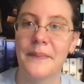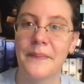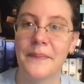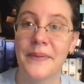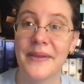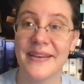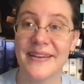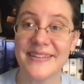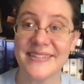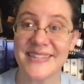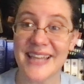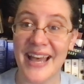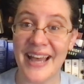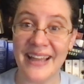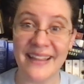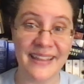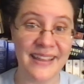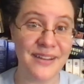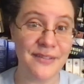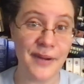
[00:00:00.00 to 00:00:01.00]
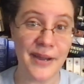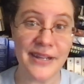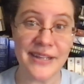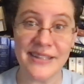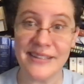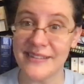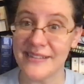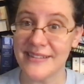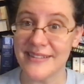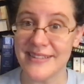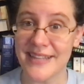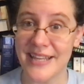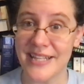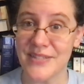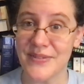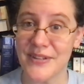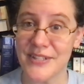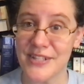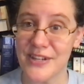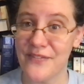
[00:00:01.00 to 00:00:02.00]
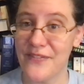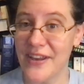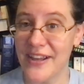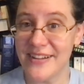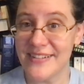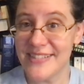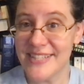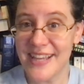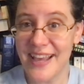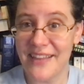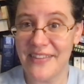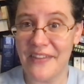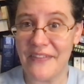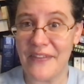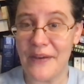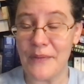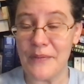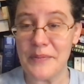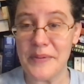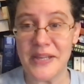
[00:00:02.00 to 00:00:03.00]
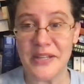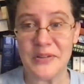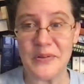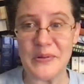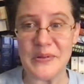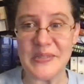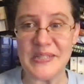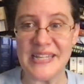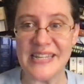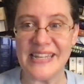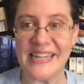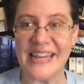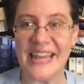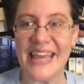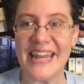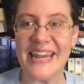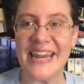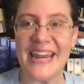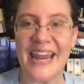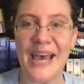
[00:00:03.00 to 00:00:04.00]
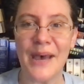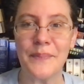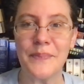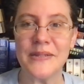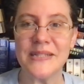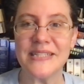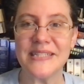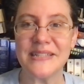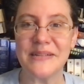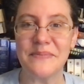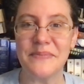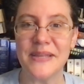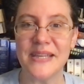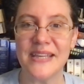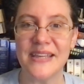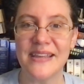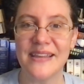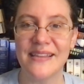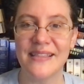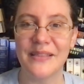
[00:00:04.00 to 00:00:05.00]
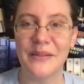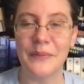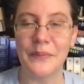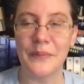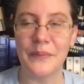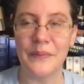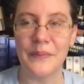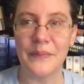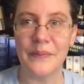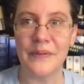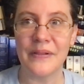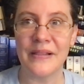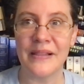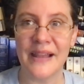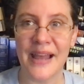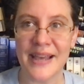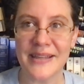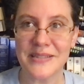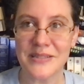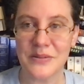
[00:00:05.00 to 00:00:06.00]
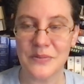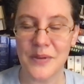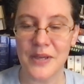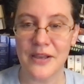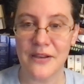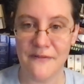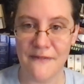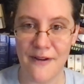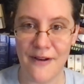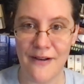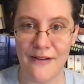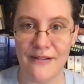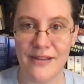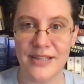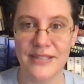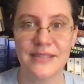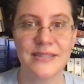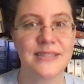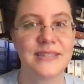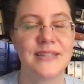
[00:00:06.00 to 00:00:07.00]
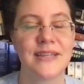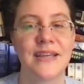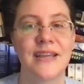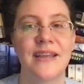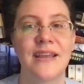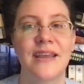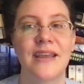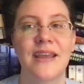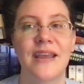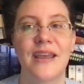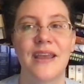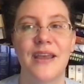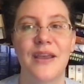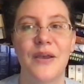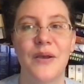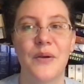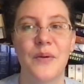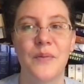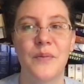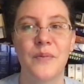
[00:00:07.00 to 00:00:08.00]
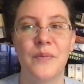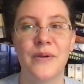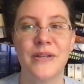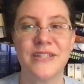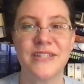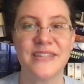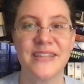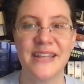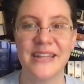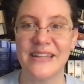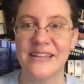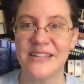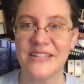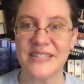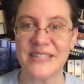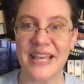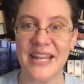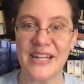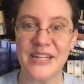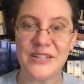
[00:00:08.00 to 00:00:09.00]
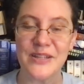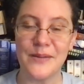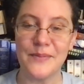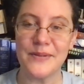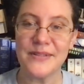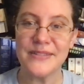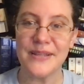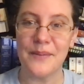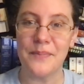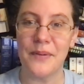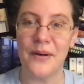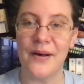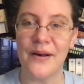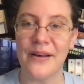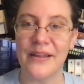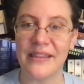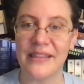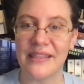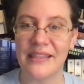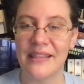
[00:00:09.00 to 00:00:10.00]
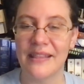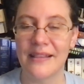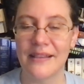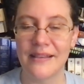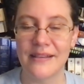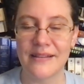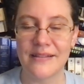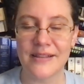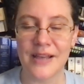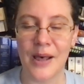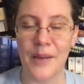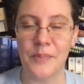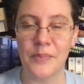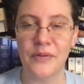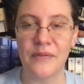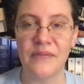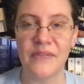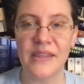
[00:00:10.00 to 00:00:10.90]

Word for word: because I like writing science fiction fantasy. I thought that would be interesting. And it happens to be the last week of August, which then just kind of doubles up on top of